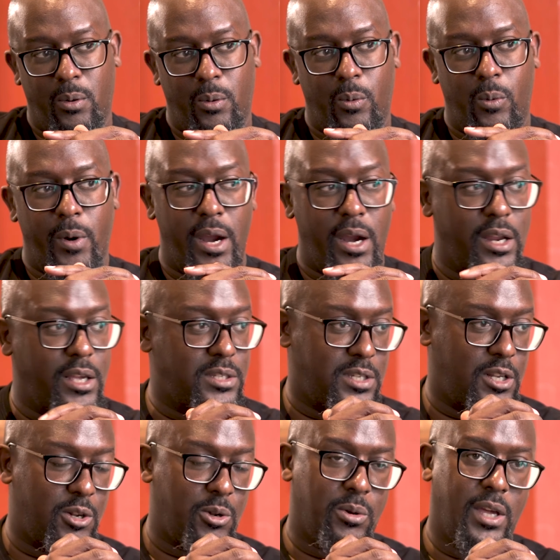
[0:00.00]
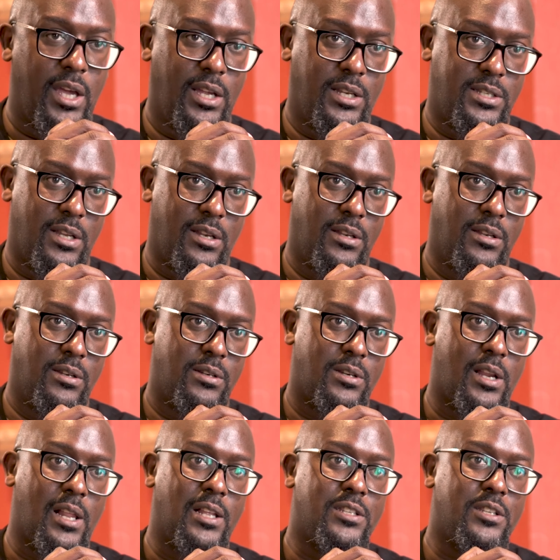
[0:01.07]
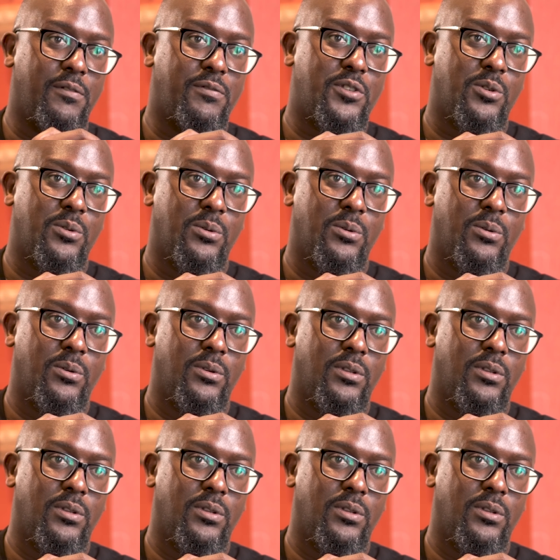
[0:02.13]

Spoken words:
Where is it located relative to